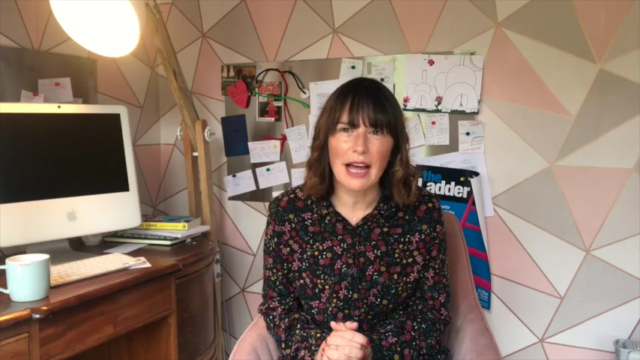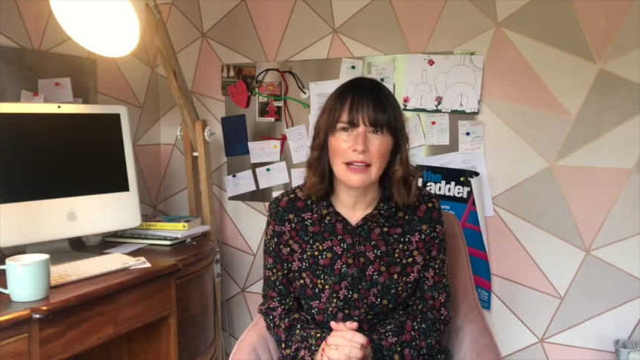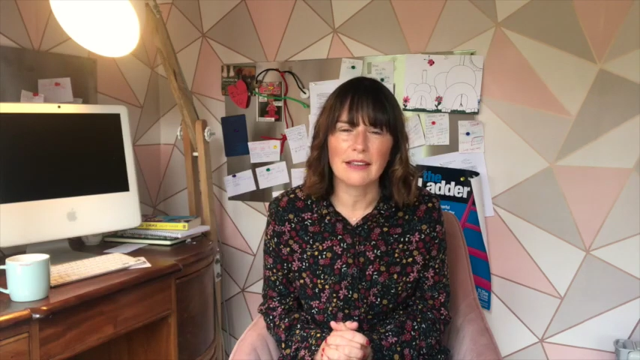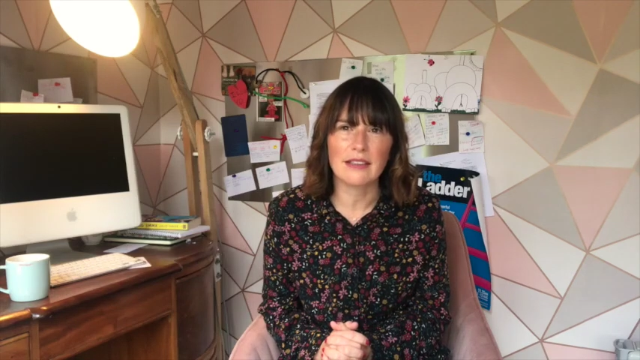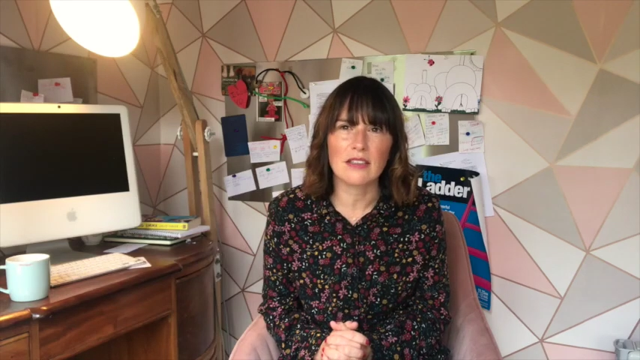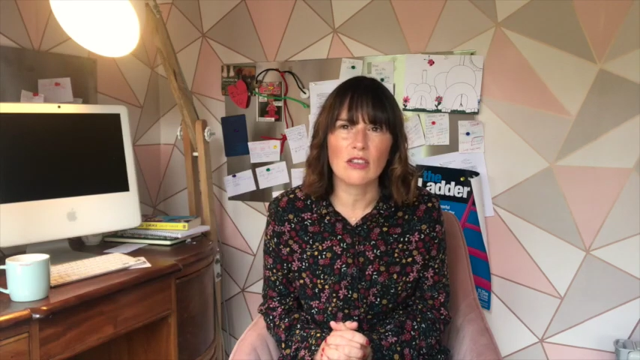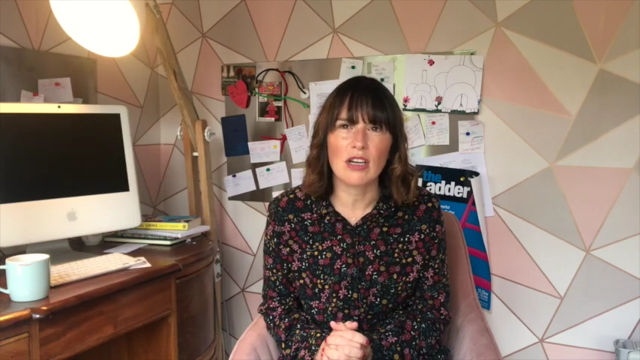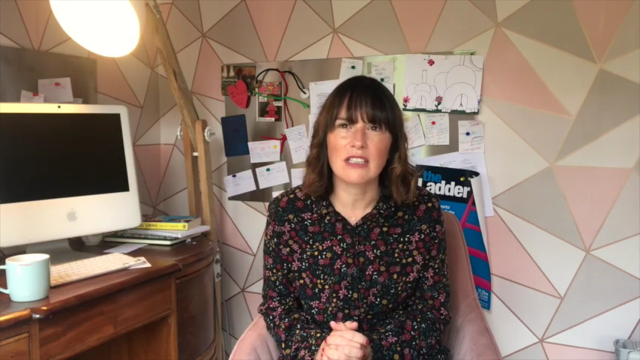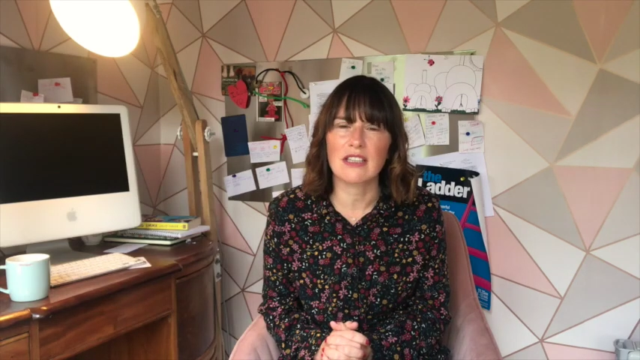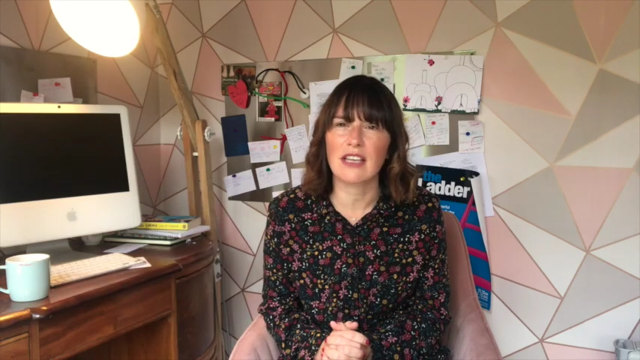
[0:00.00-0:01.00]
And I
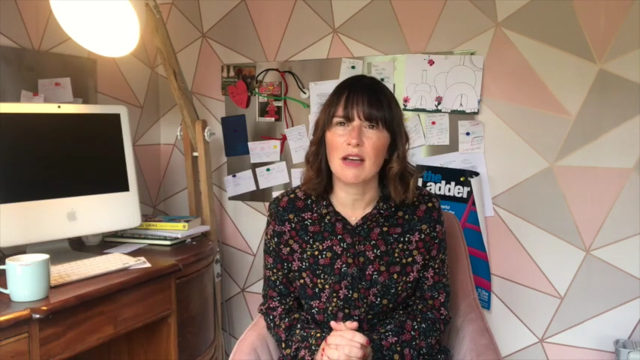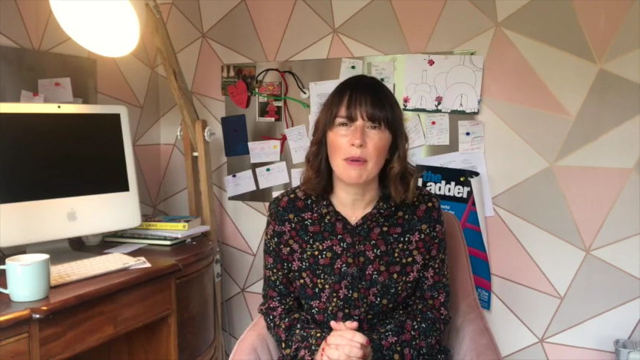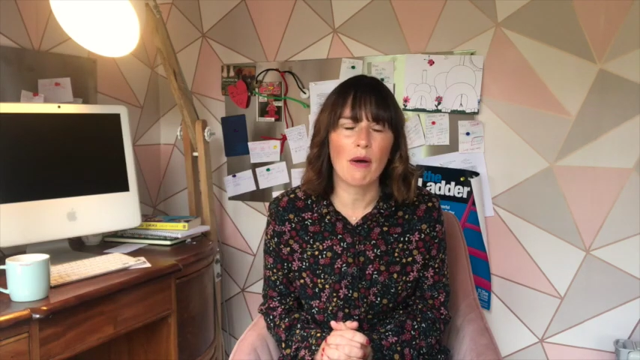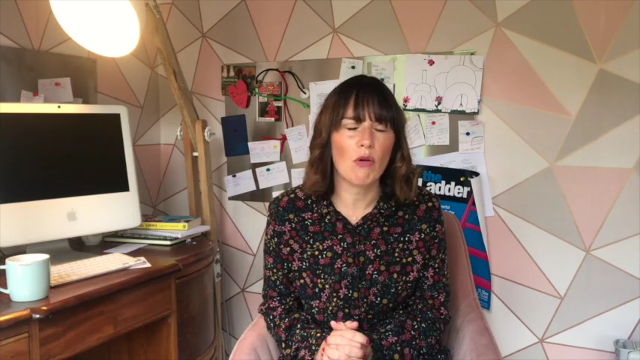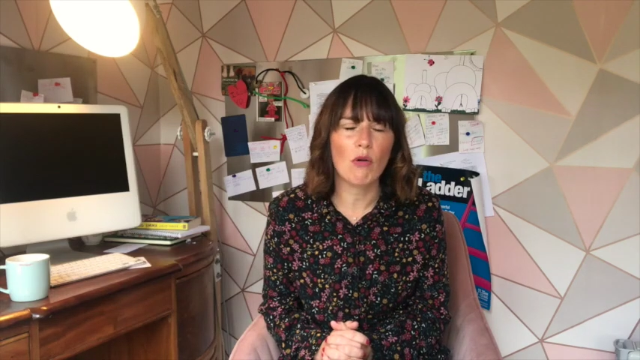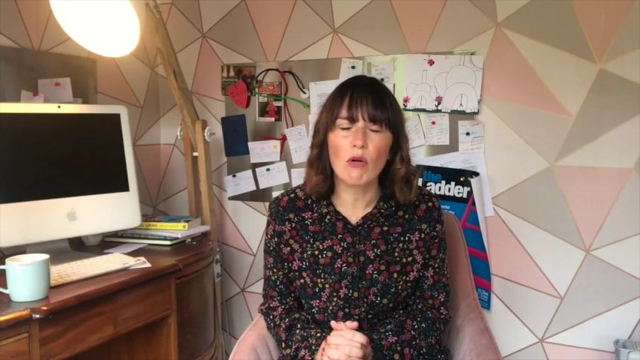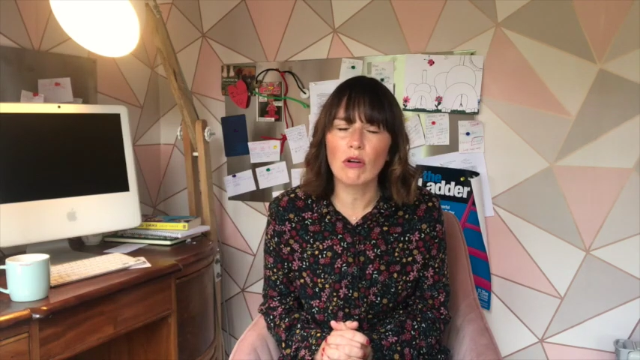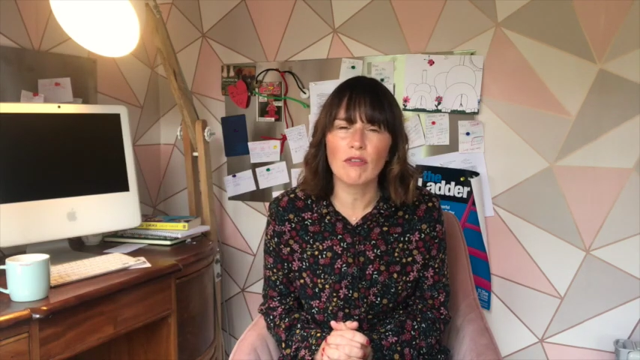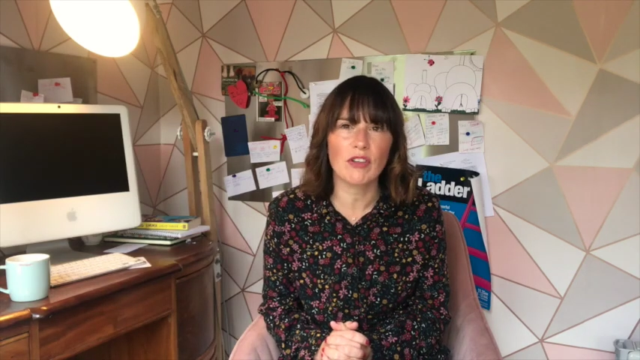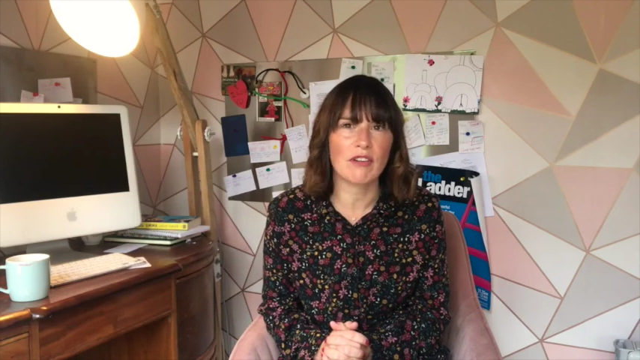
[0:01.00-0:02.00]
started to think about
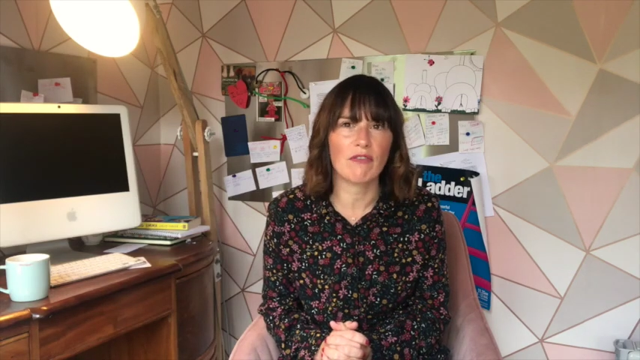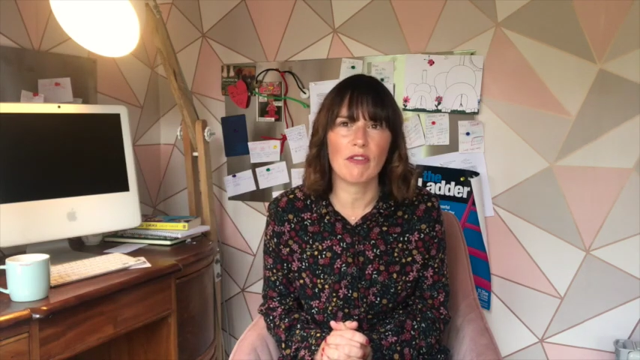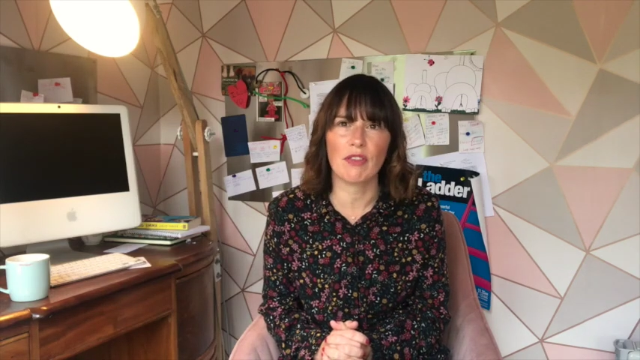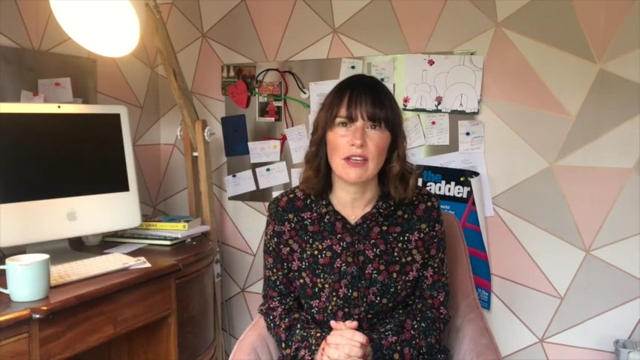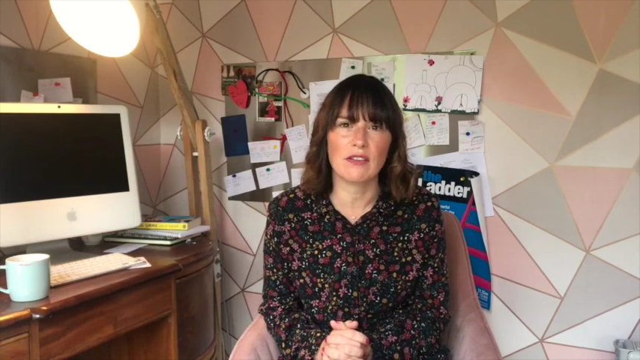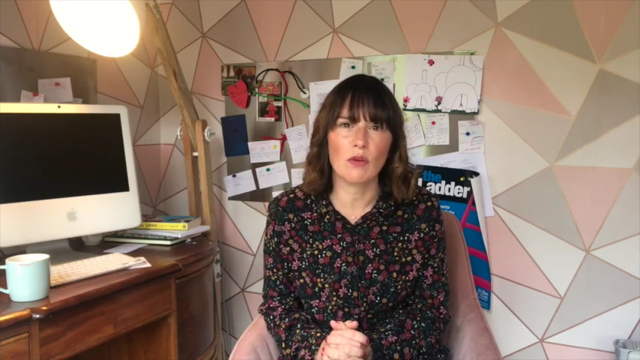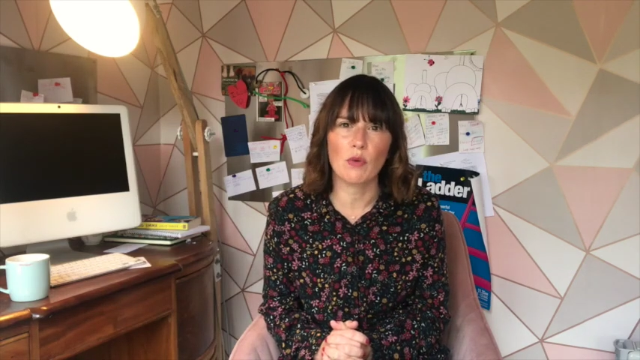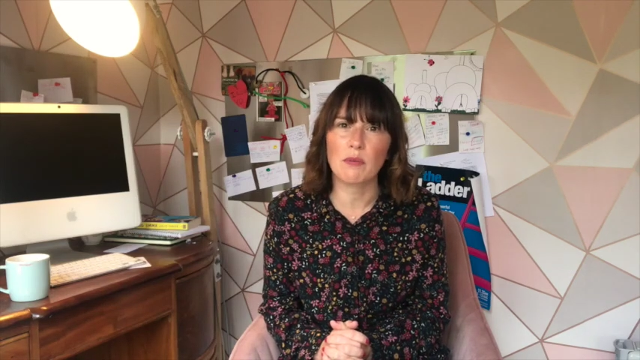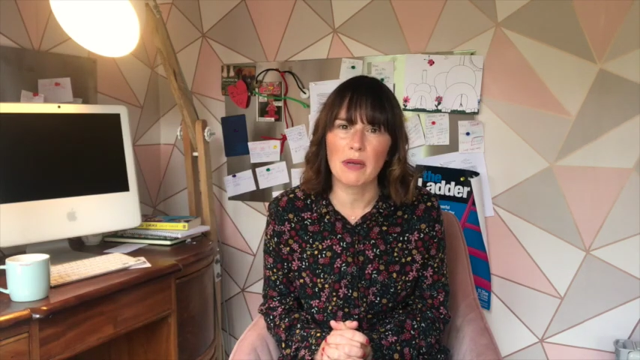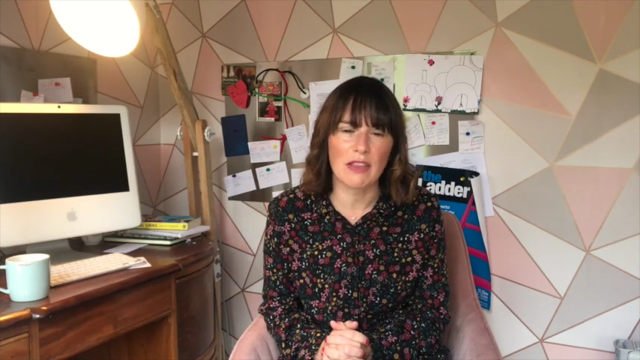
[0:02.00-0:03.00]
all of the different things that
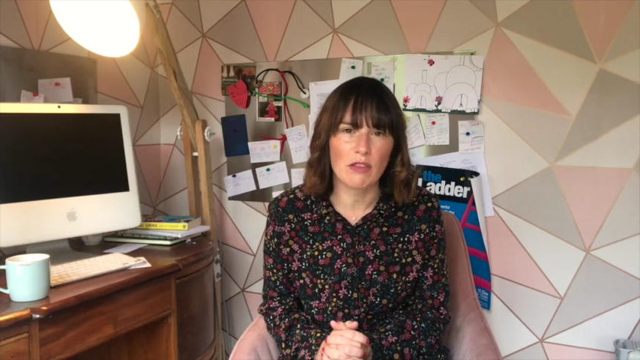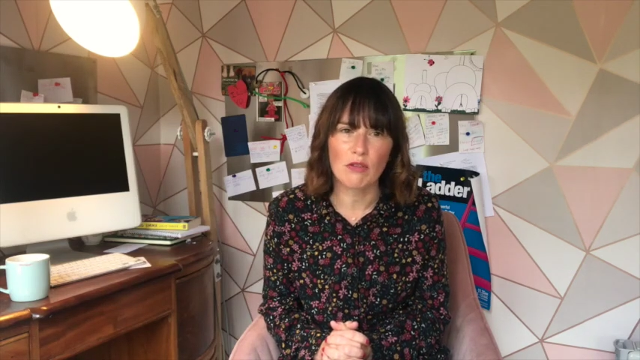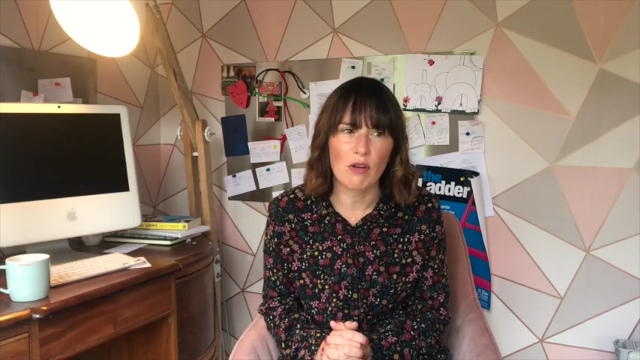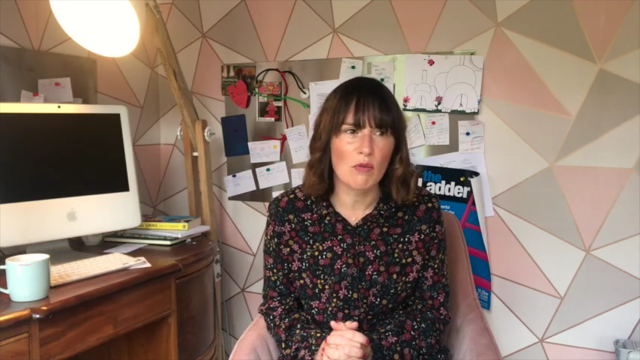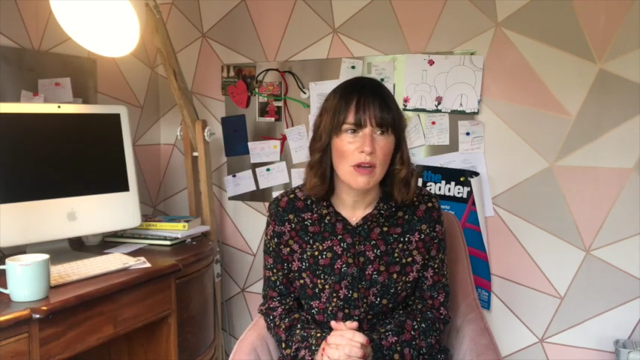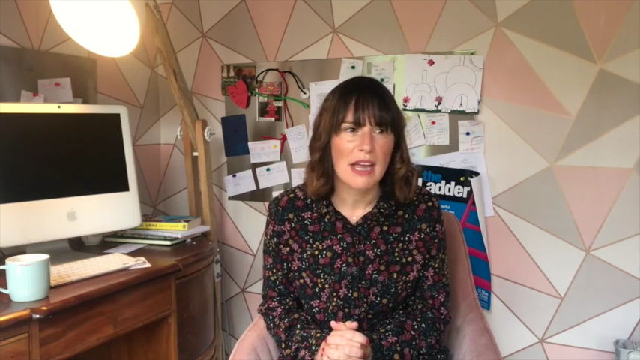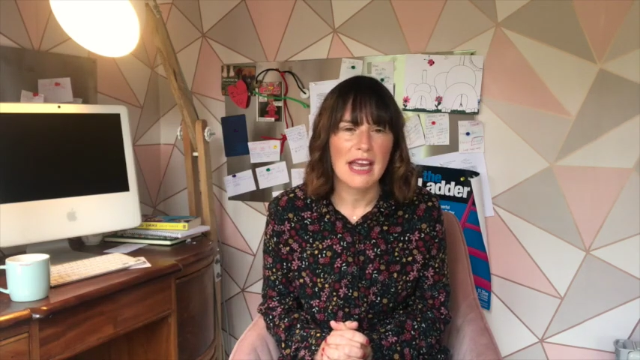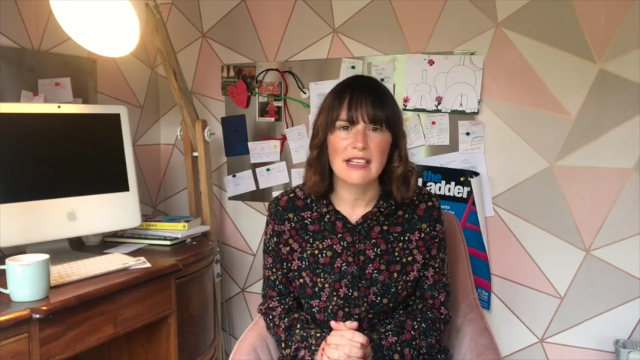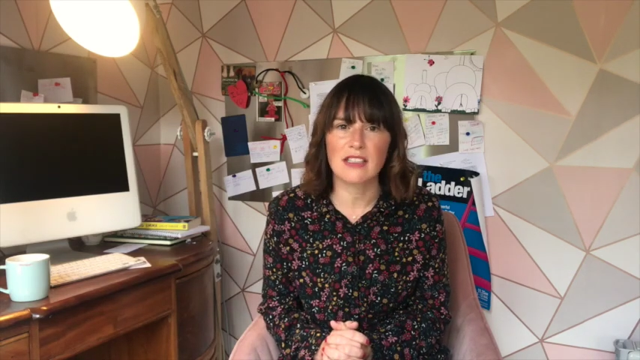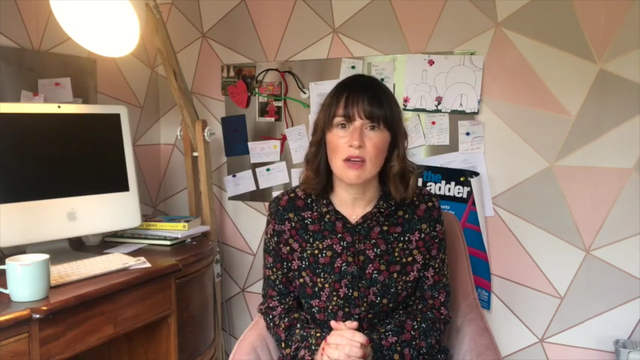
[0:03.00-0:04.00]
we'd been through
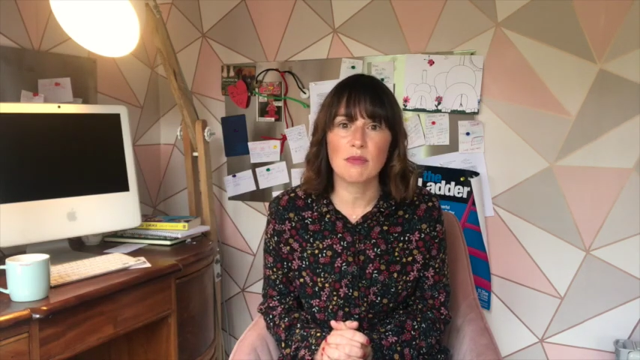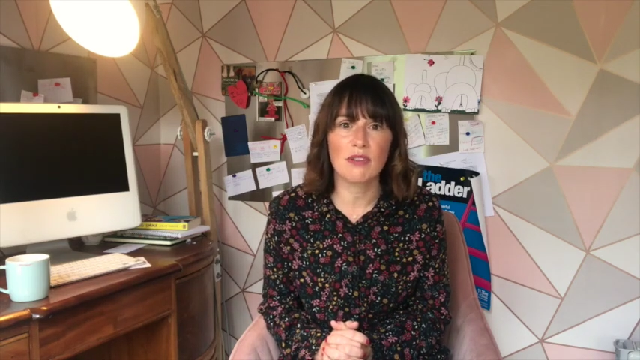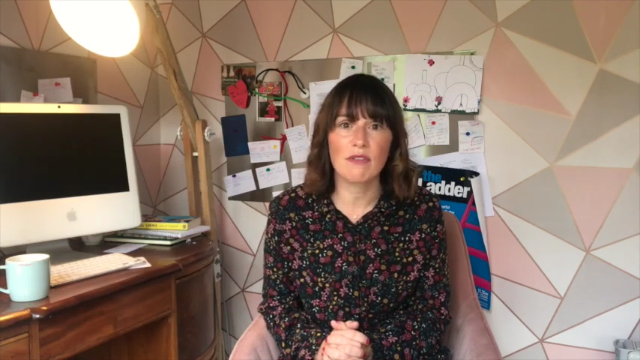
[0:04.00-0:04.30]
in terms